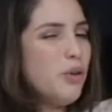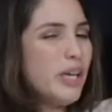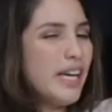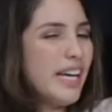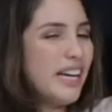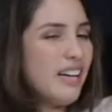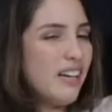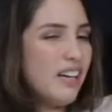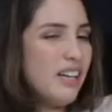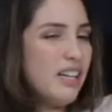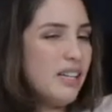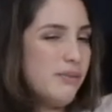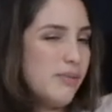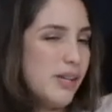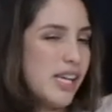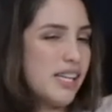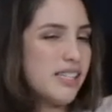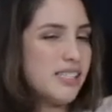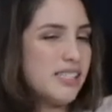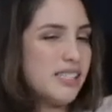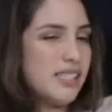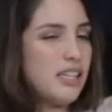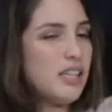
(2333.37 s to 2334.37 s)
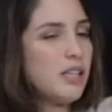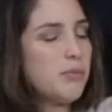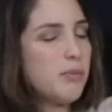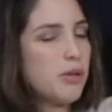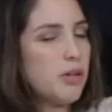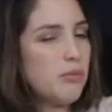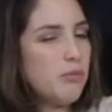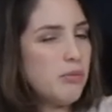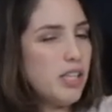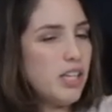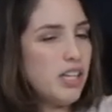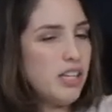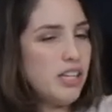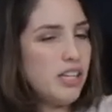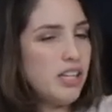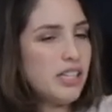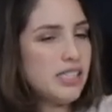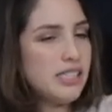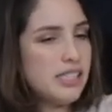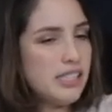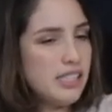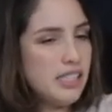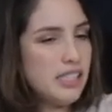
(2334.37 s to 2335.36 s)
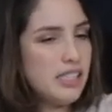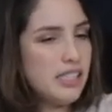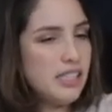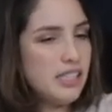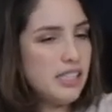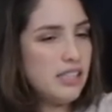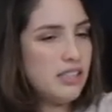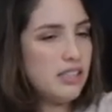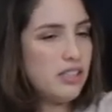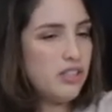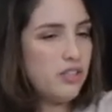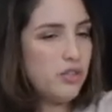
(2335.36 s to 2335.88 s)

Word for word: you can really be in a stand-up comedian in a city that